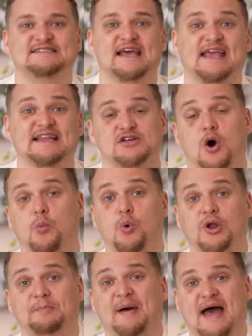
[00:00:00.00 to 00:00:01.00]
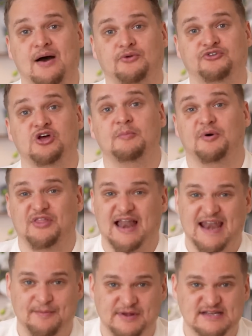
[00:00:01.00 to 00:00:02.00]
Tickets are £1, but
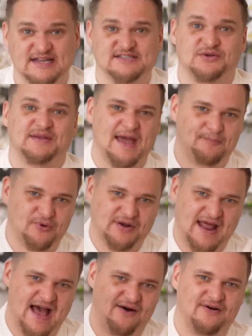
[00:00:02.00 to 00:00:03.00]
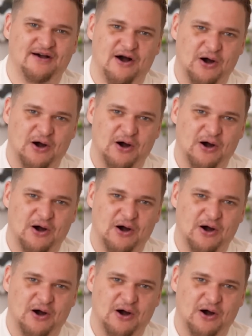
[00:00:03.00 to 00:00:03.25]
they're limited. So get booked now.